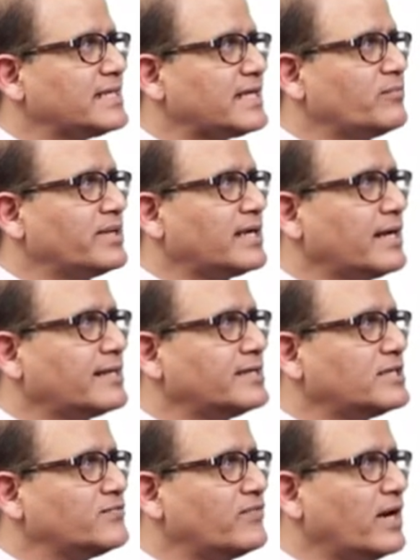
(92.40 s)
that have been
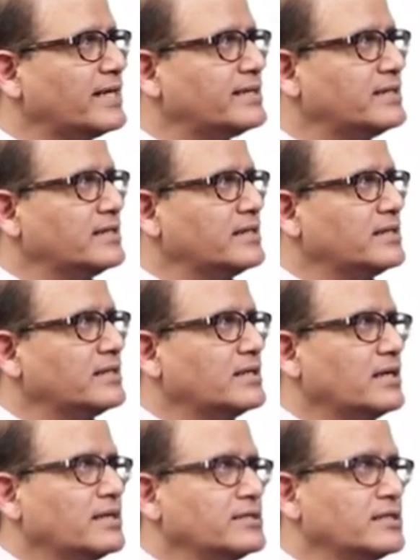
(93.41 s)
identified
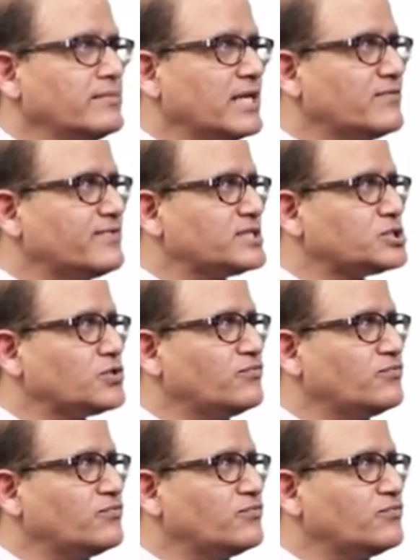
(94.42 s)
in the manifesto